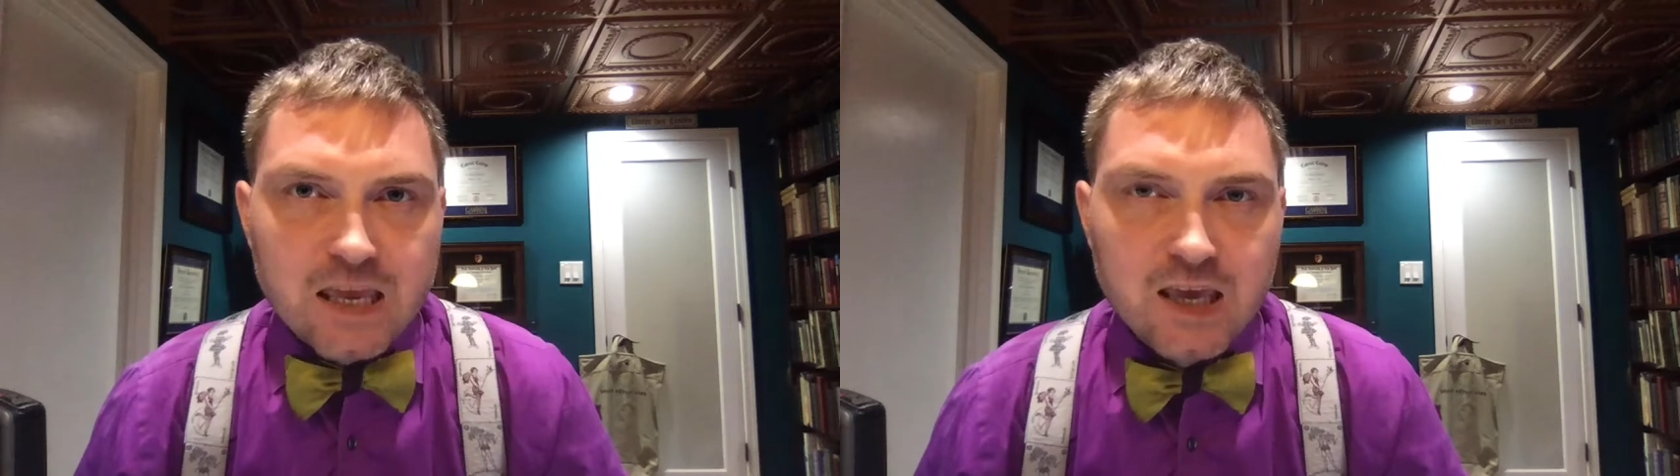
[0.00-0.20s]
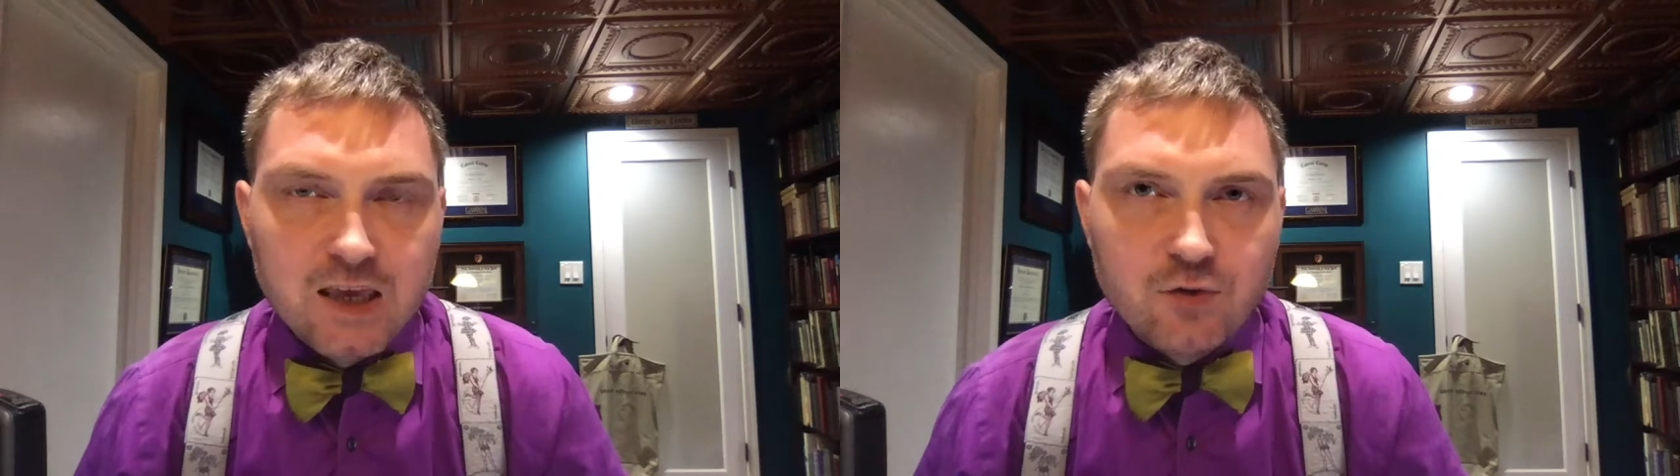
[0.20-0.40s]

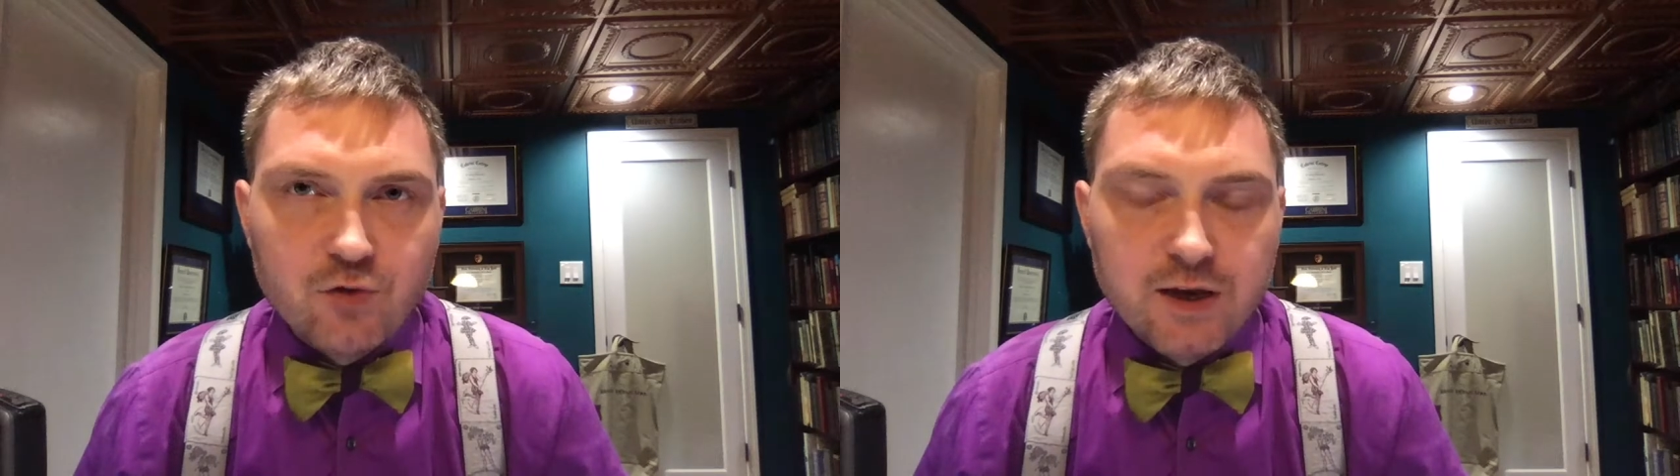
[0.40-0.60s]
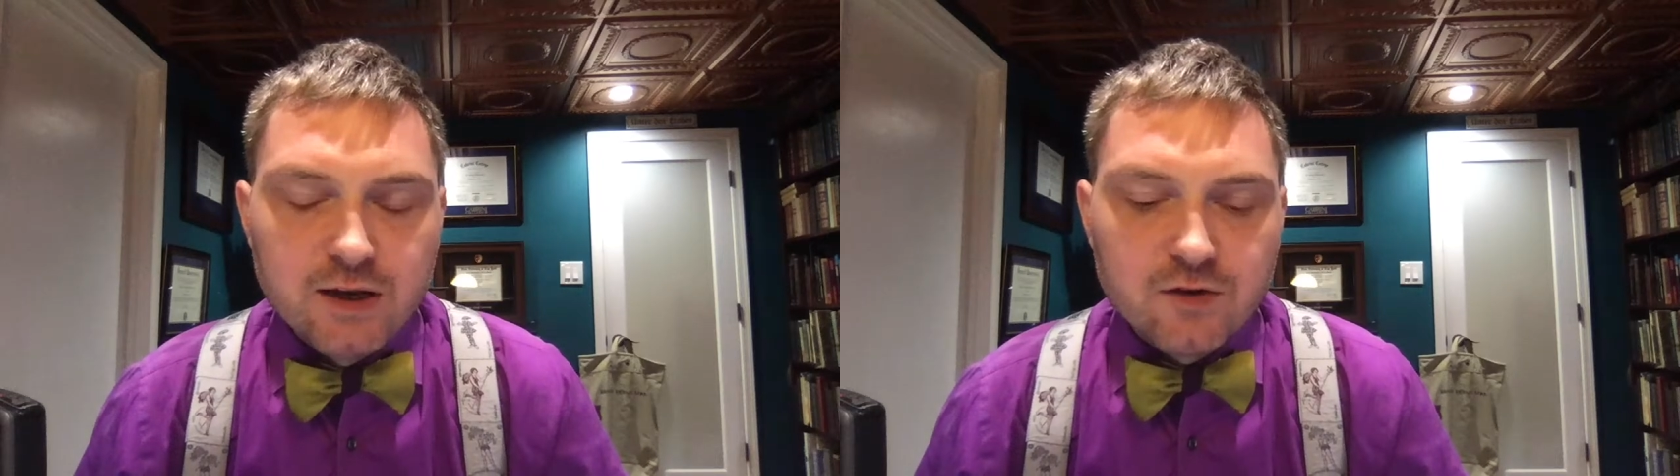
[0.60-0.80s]
in
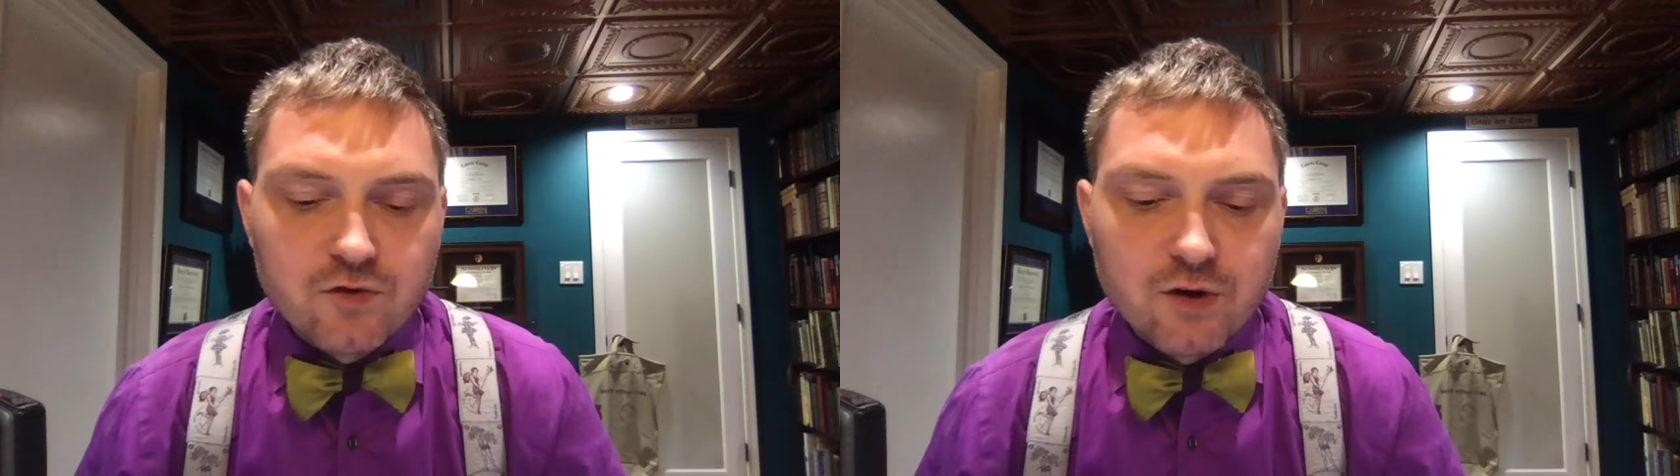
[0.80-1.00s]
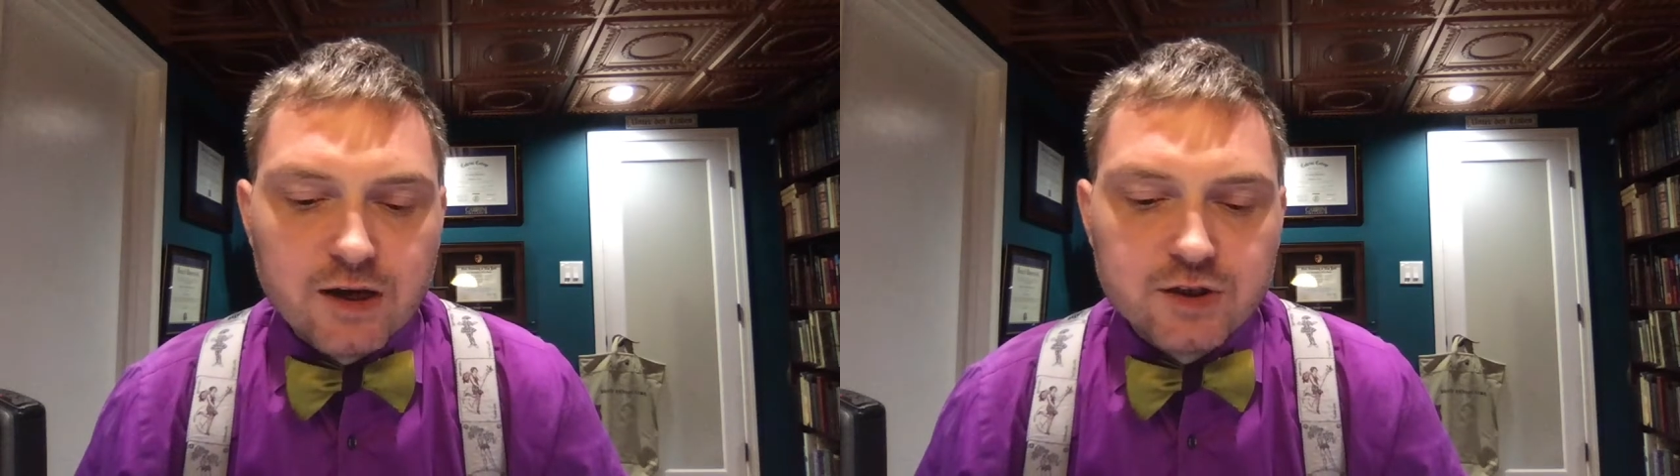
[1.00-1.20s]
creating a
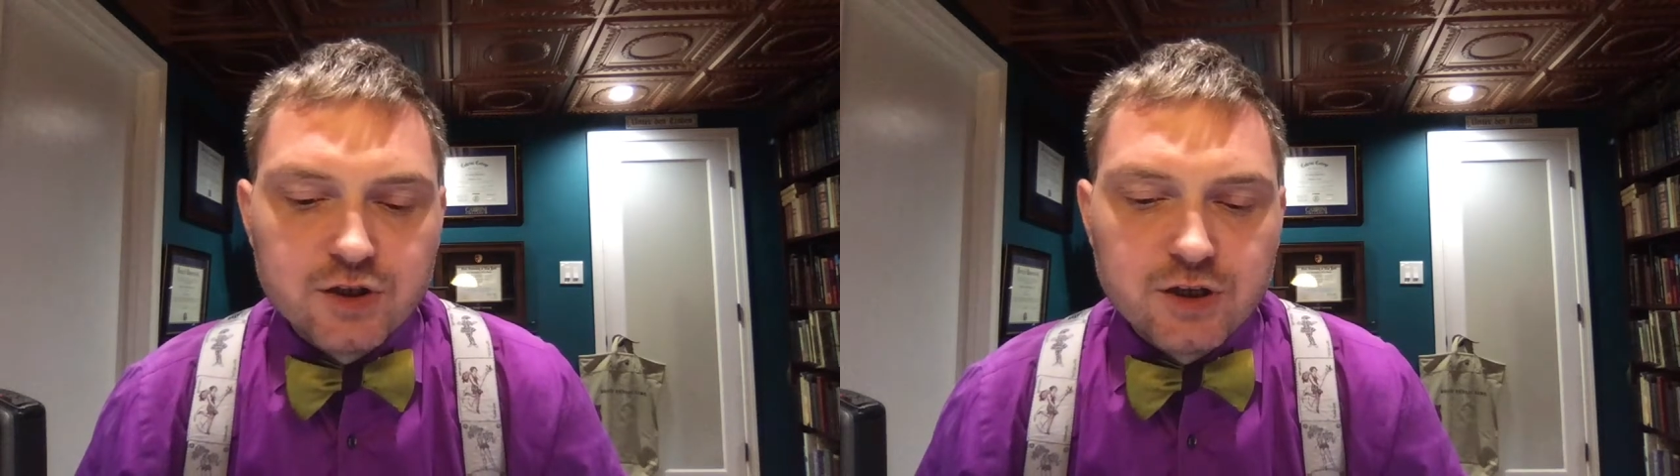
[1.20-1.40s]
strategy,